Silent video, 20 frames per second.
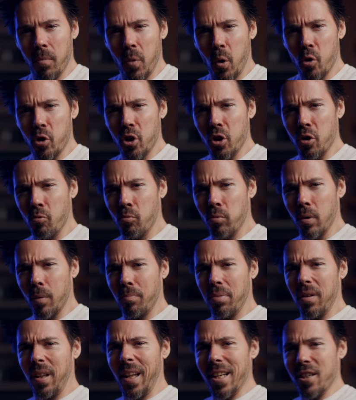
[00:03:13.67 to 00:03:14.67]
Or do you
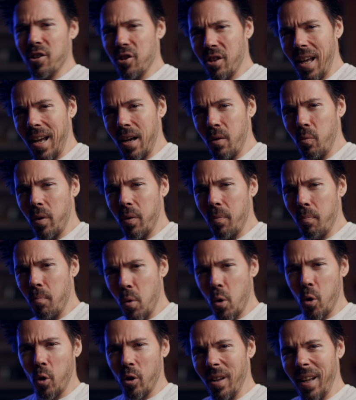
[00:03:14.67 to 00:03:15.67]
replace that with
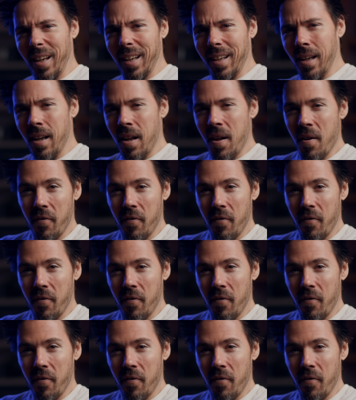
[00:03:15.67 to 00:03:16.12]
more like